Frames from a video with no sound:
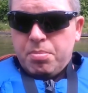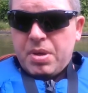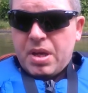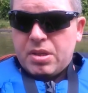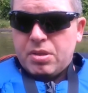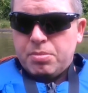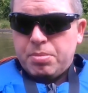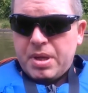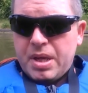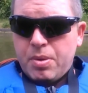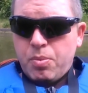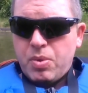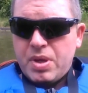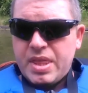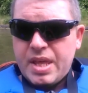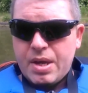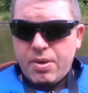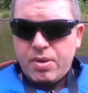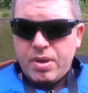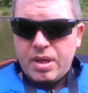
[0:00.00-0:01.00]
paddle back
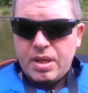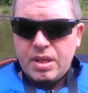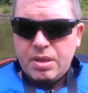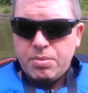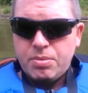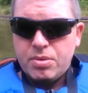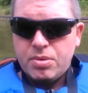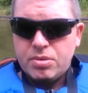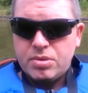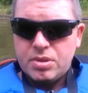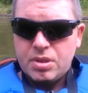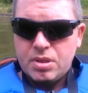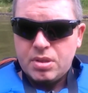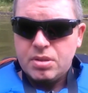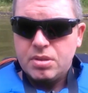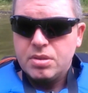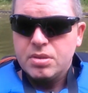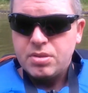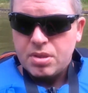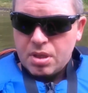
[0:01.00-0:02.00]
without any water.
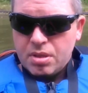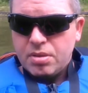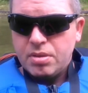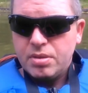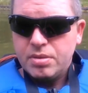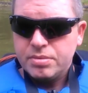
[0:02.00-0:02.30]
So,